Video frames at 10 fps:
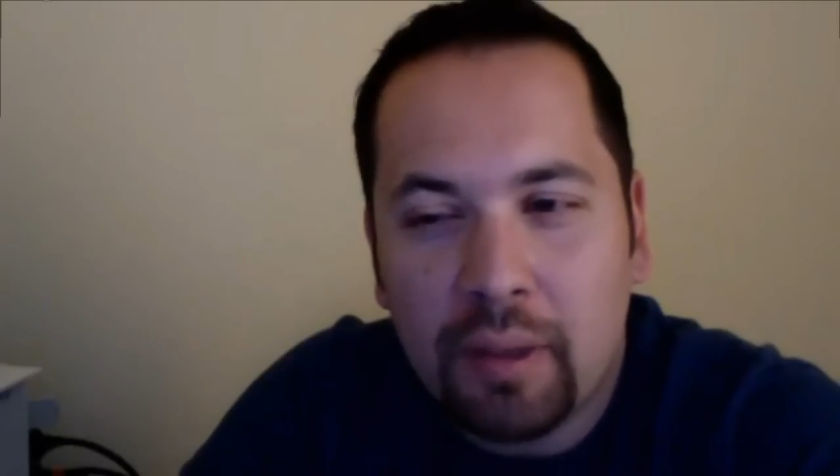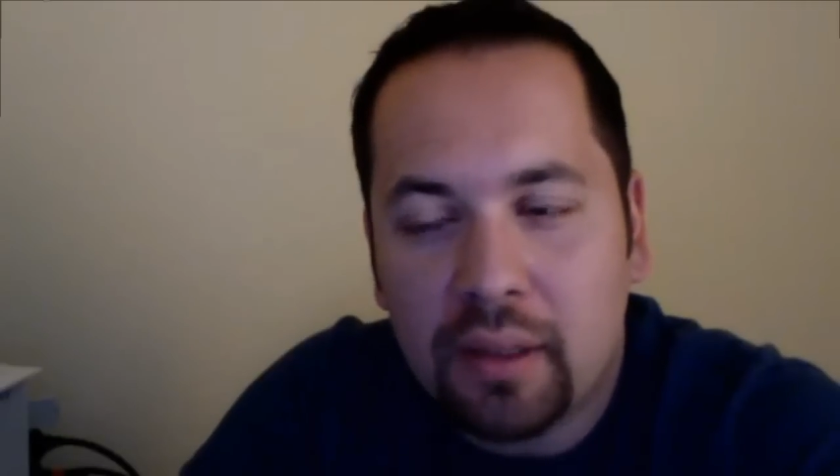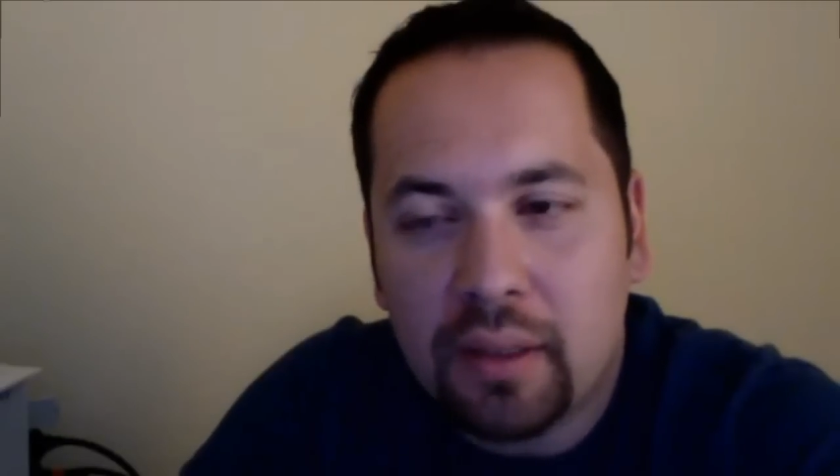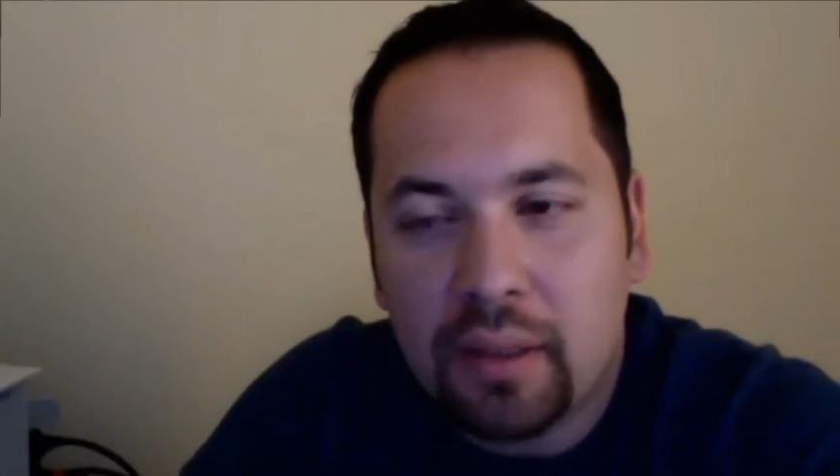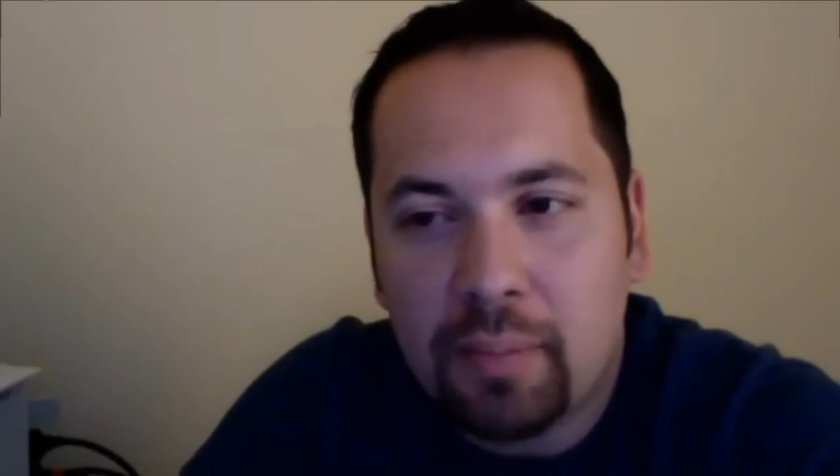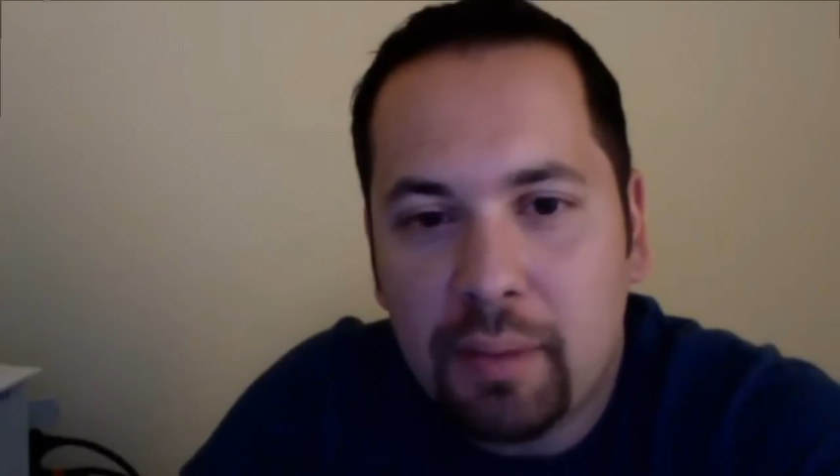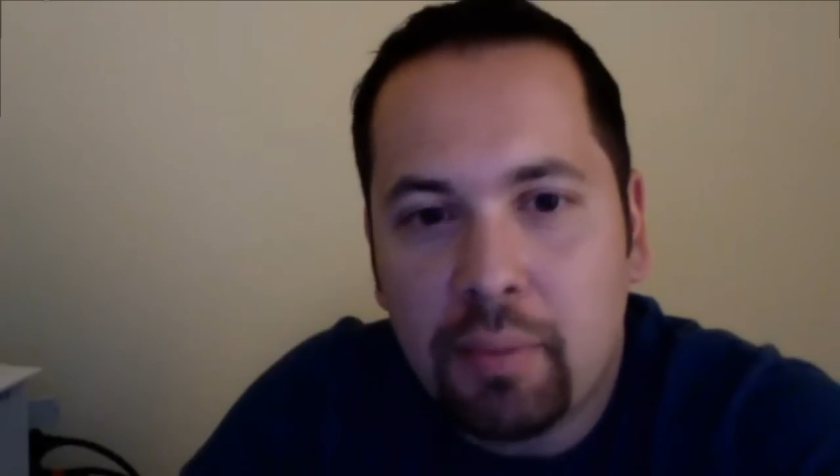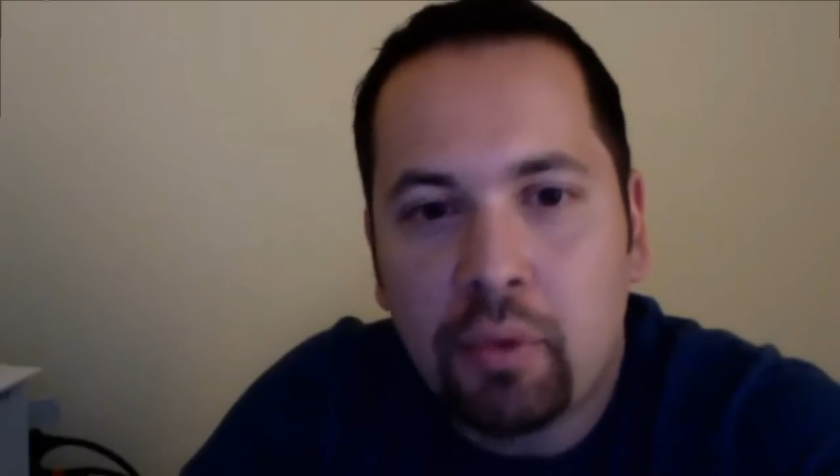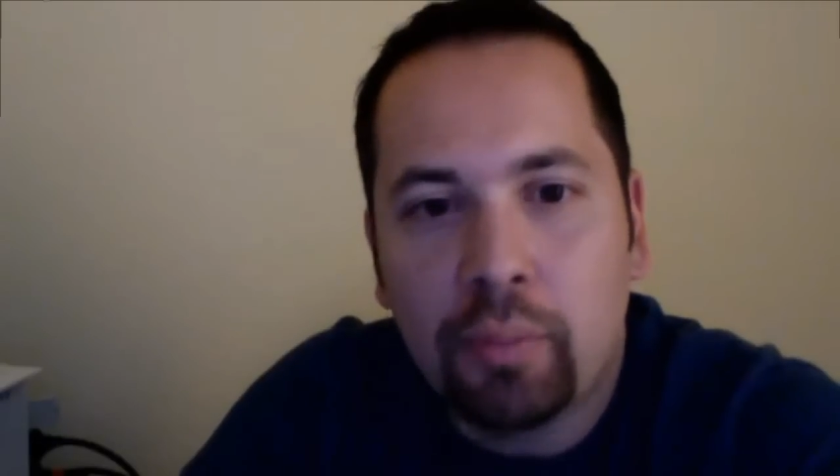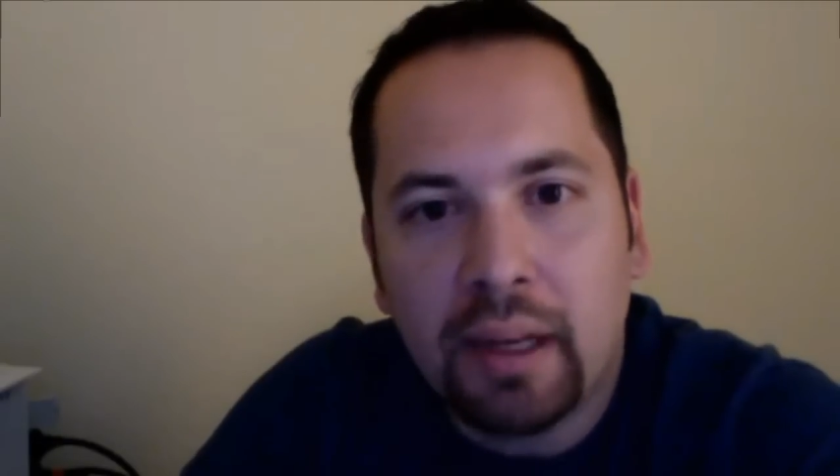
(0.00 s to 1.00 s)
But the
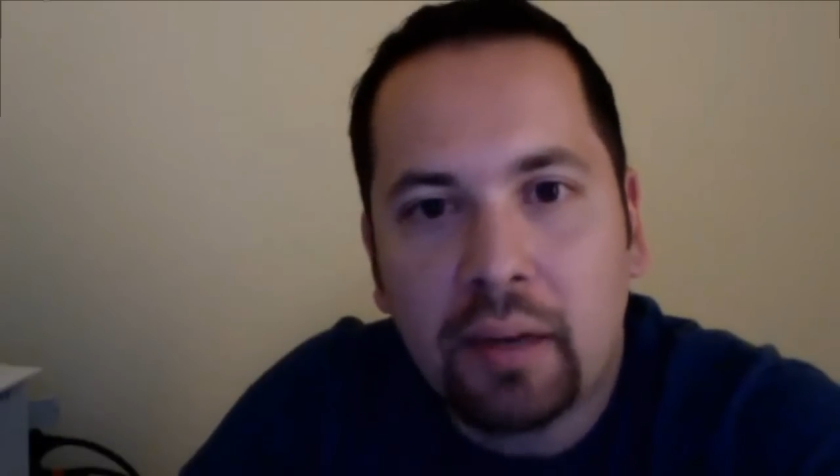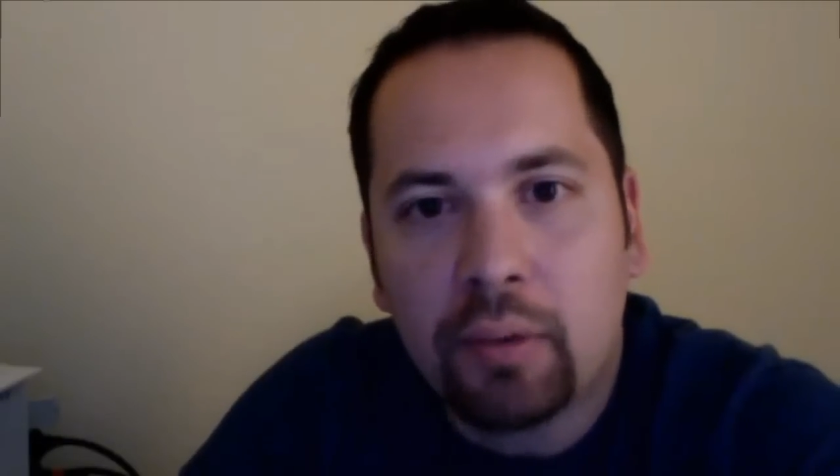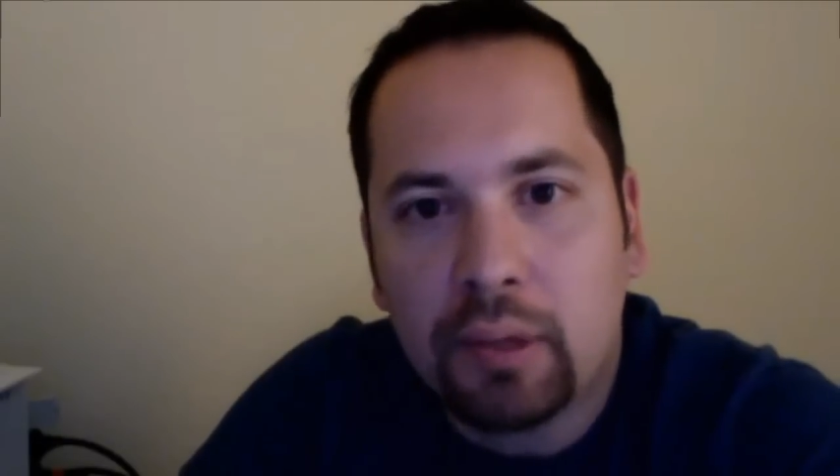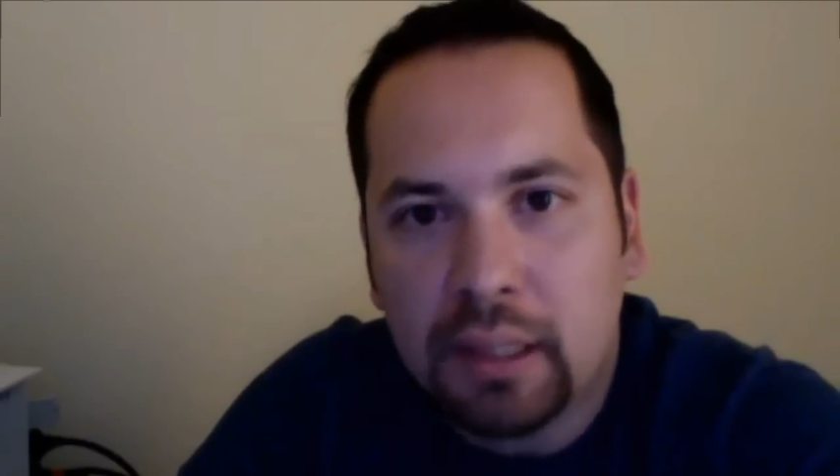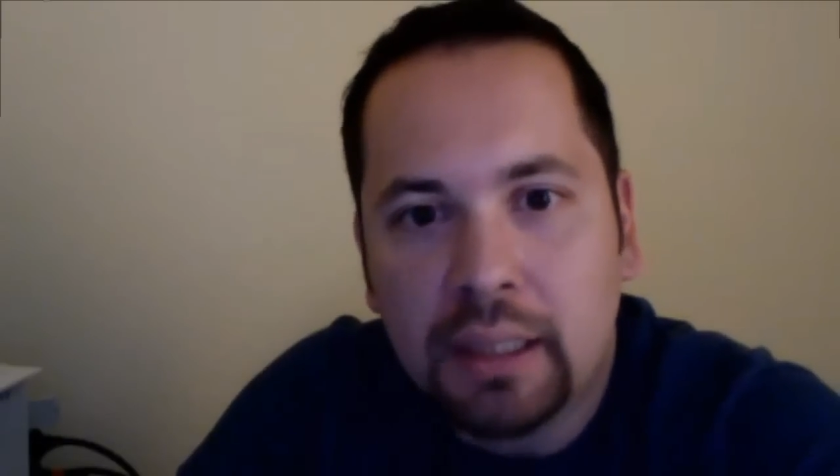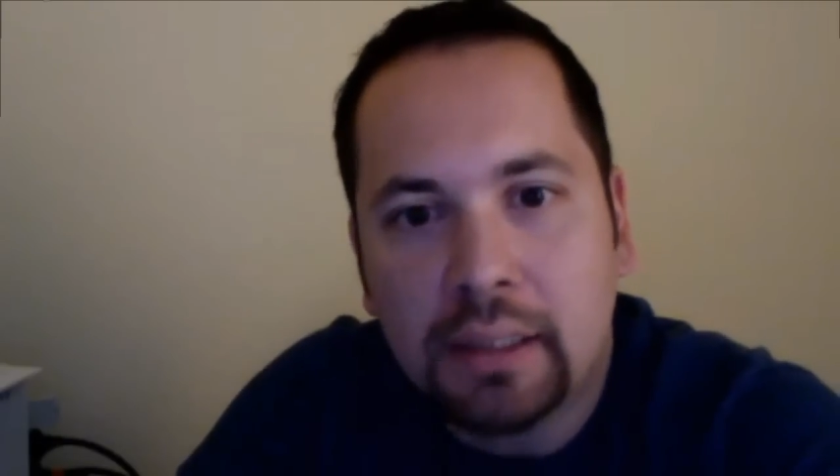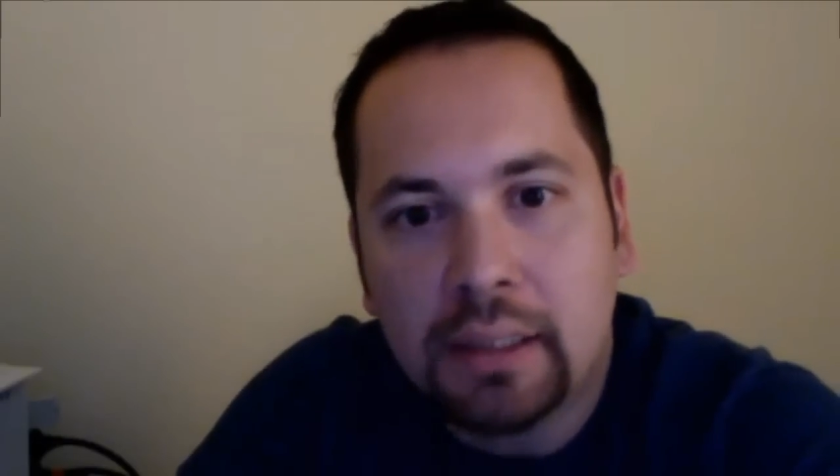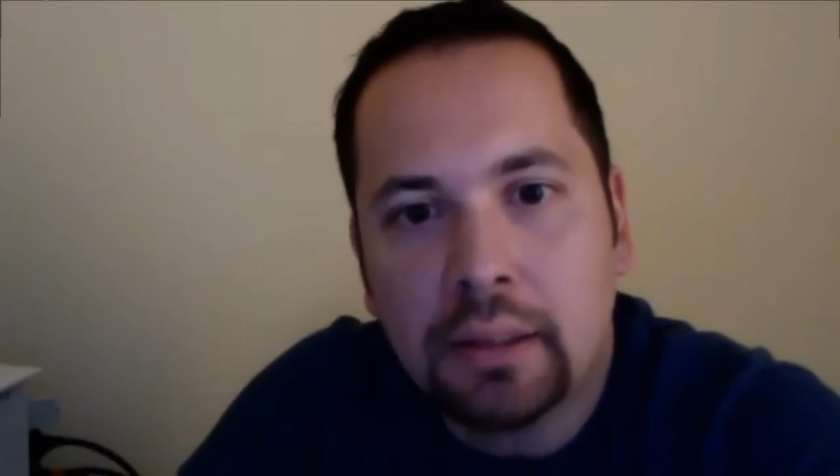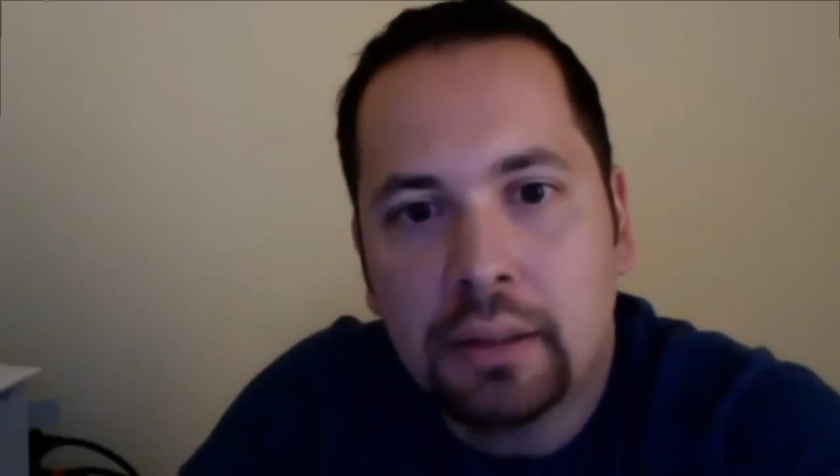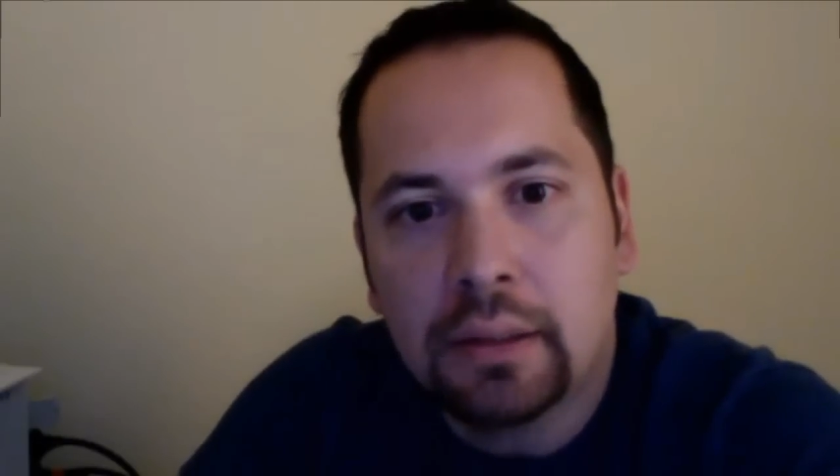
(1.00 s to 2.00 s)
people who play it really
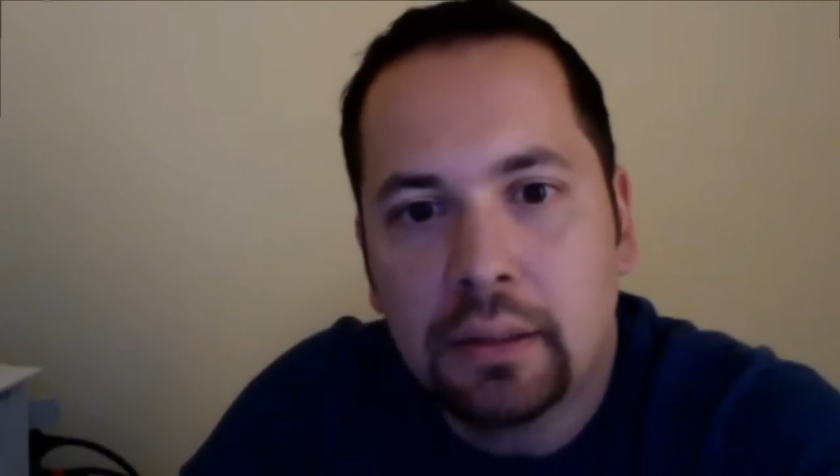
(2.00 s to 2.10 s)
like it.